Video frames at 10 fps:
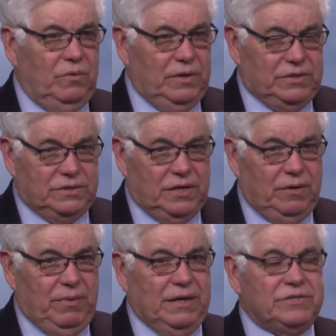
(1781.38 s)
which is
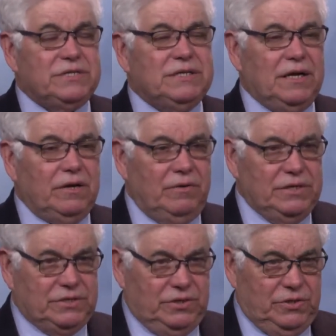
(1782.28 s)
going to be a stellar
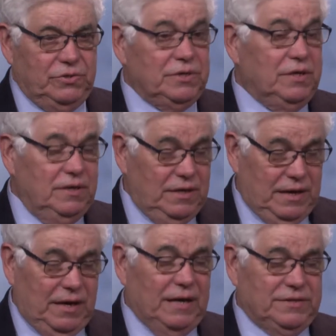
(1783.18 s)
institution
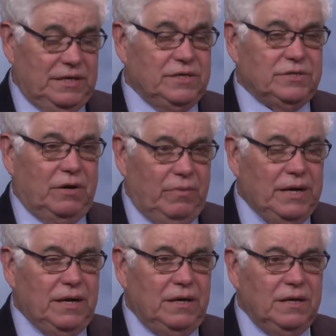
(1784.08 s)
as it is
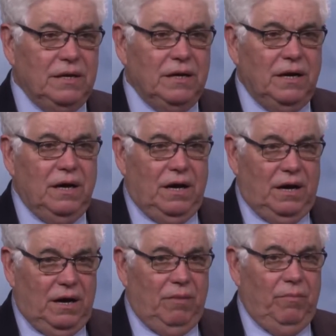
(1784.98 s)
already,
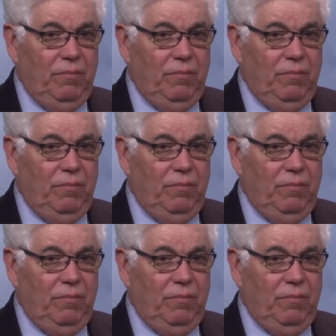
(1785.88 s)
uh,